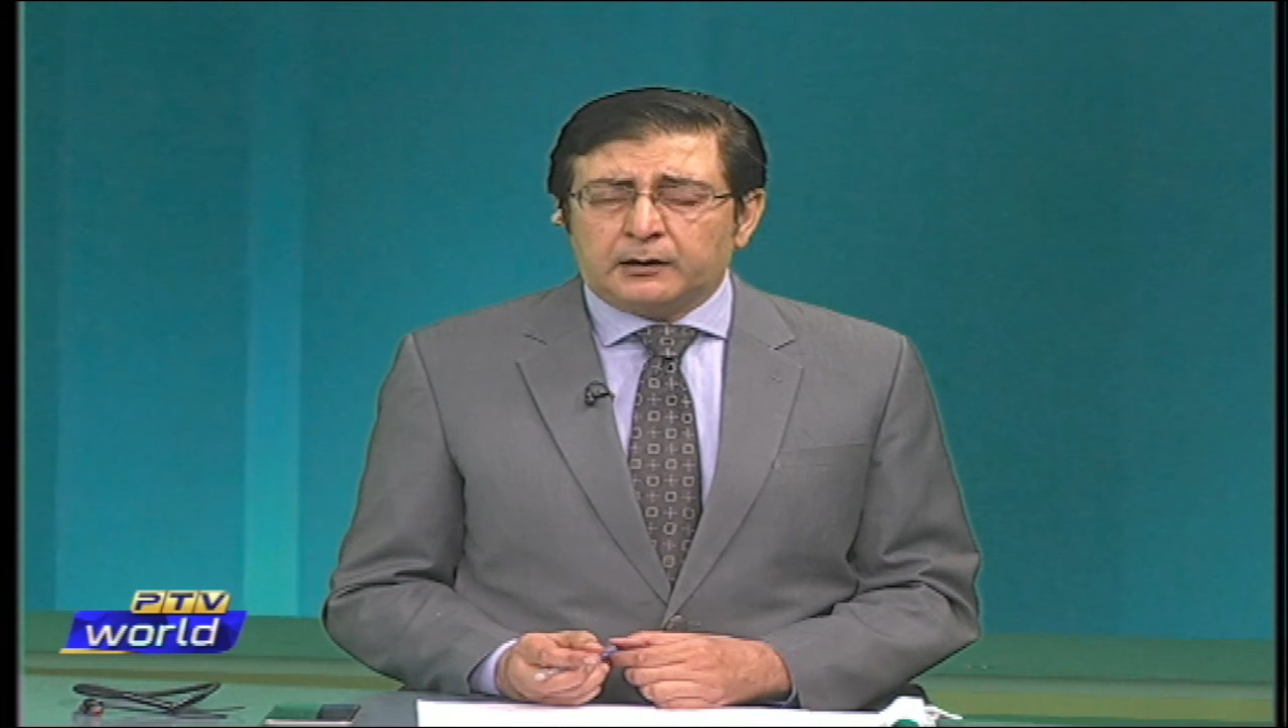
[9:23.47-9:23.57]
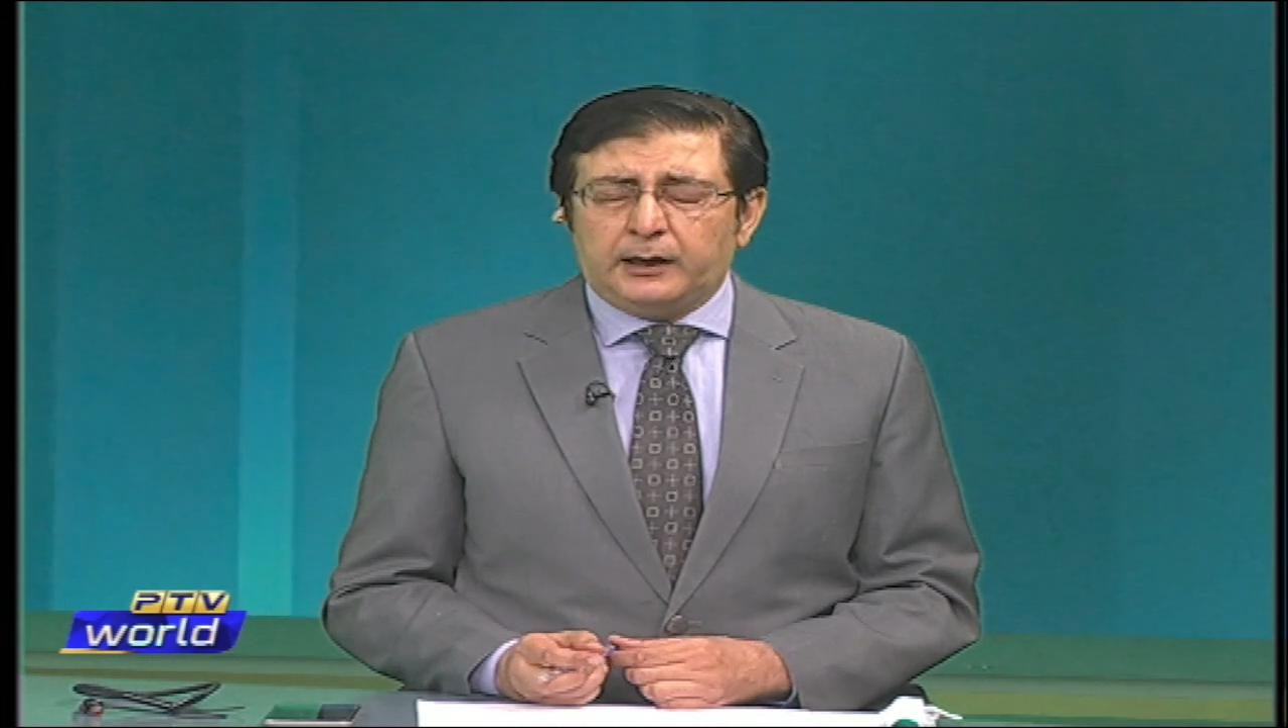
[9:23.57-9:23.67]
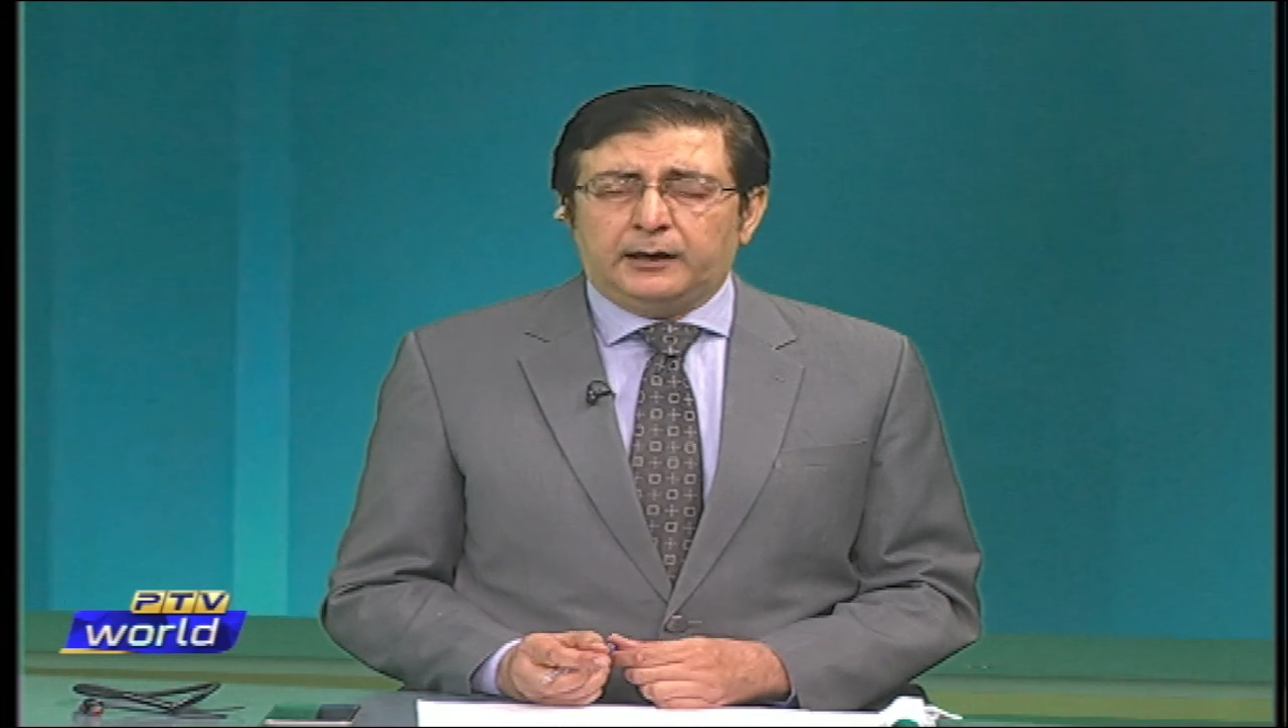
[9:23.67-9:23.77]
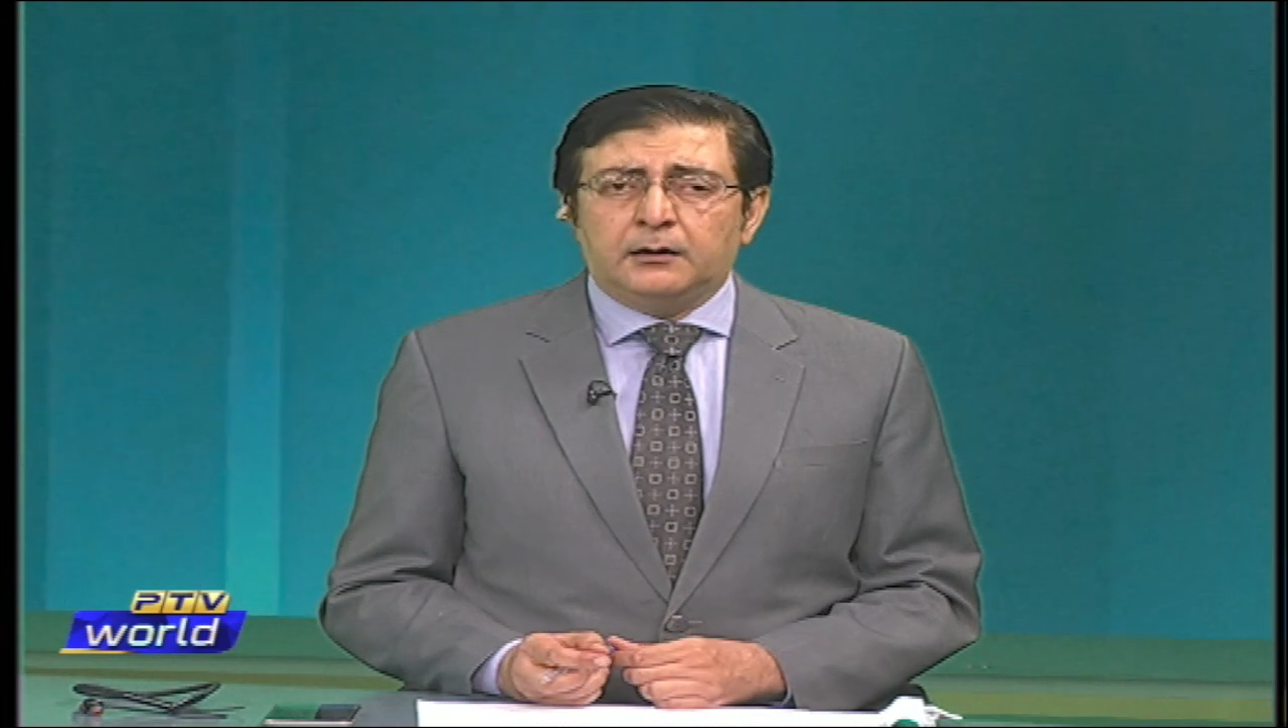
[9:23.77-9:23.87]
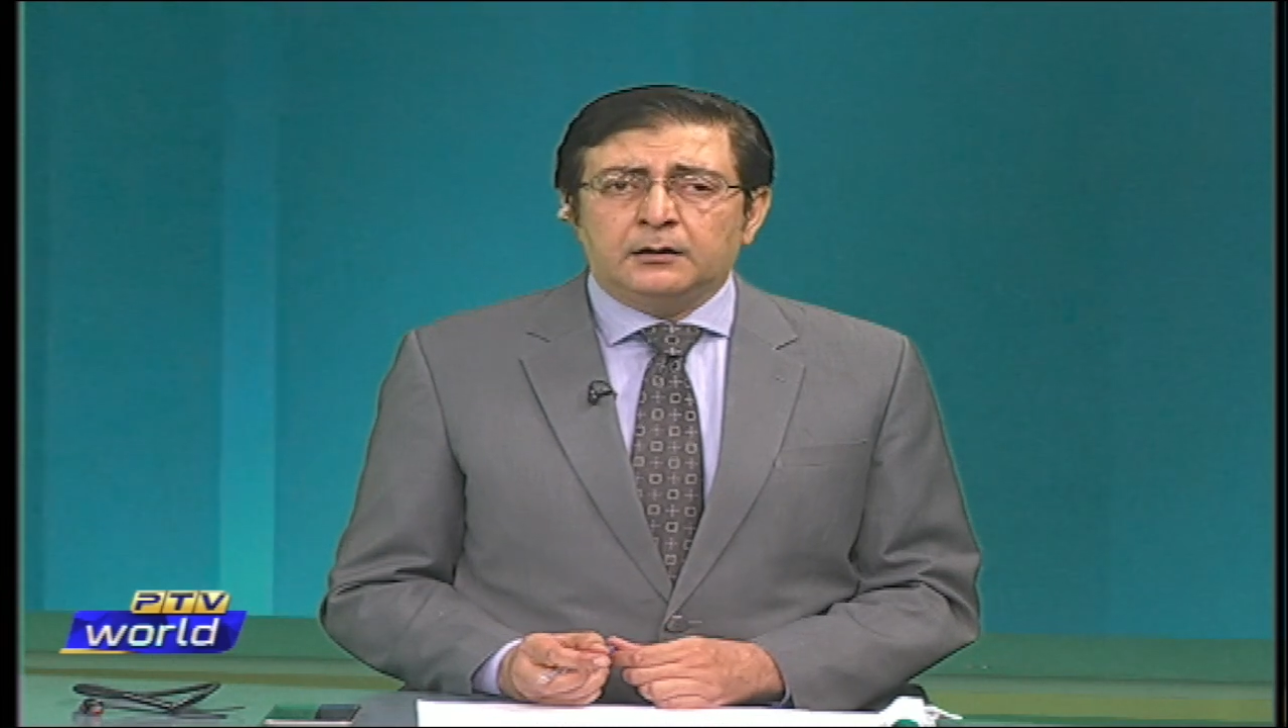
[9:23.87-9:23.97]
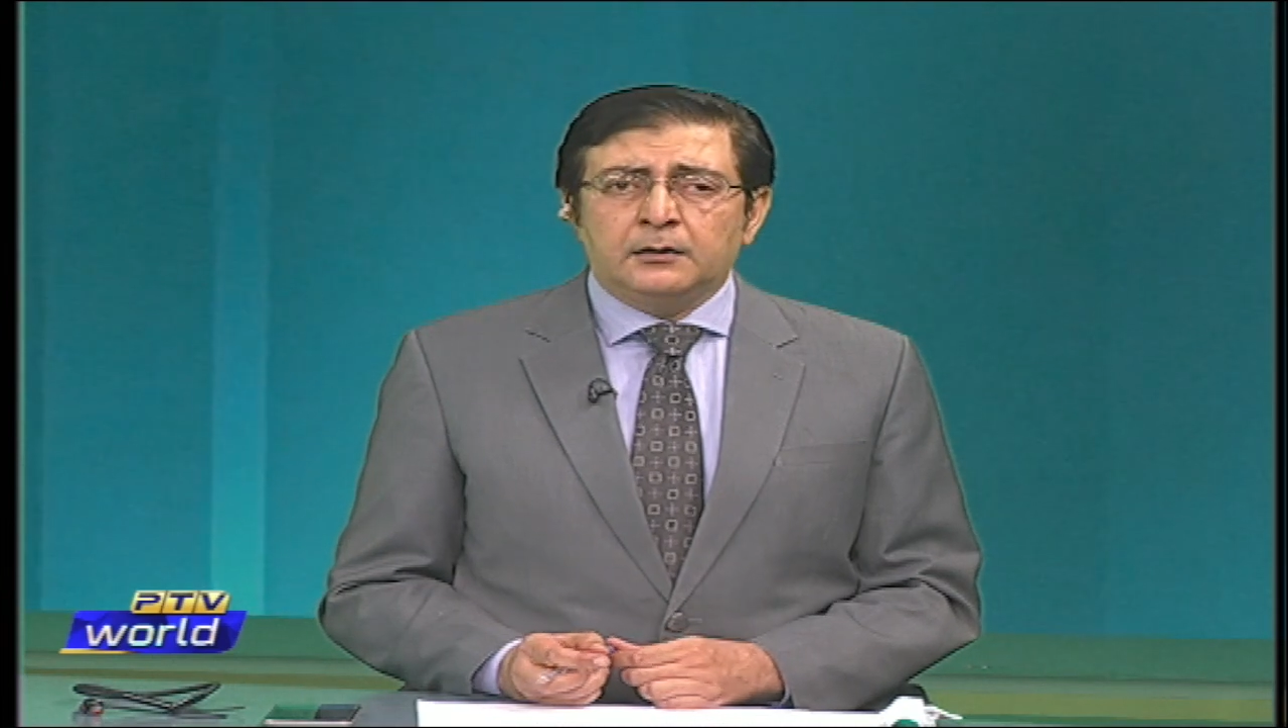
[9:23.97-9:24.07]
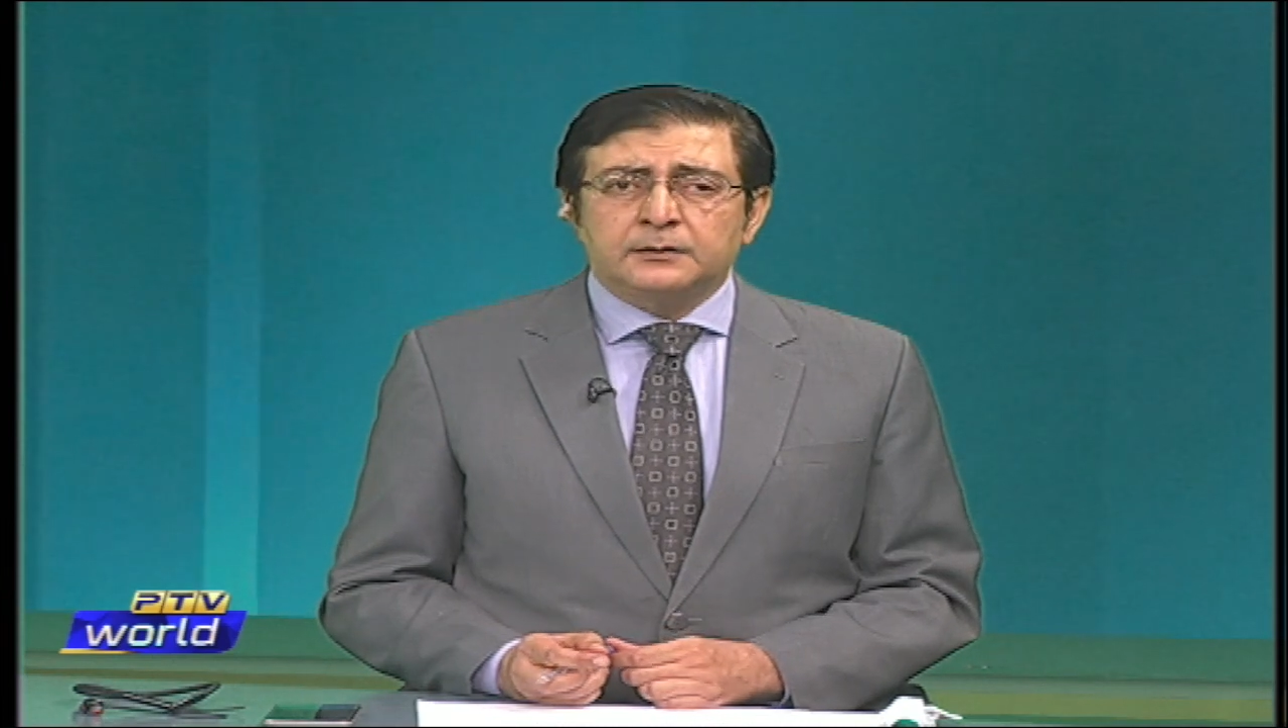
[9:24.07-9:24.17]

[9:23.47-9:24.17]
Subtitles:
clear